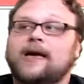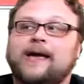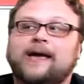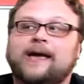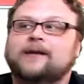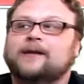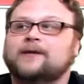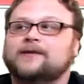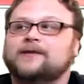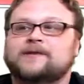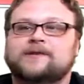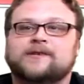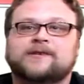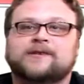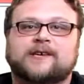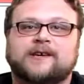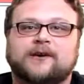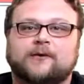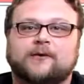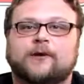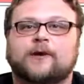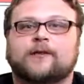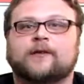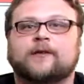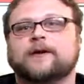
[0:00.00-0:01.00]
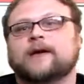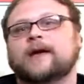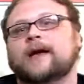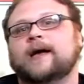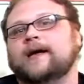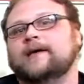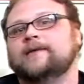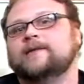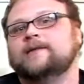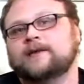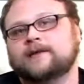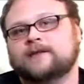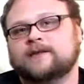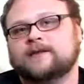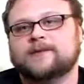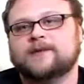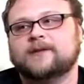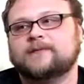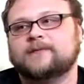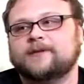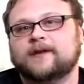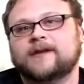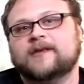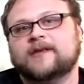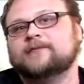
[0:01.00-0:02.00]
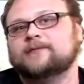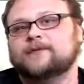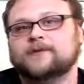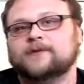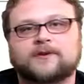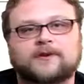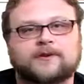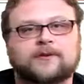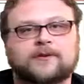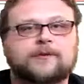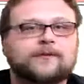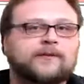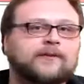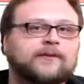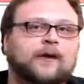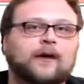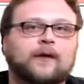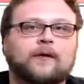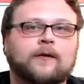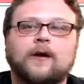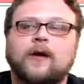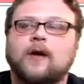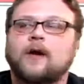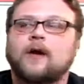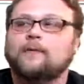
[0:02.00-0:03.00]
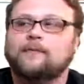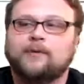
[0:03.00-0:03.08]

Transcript: You can also just kill one of their guys, hit them in the face for 2, so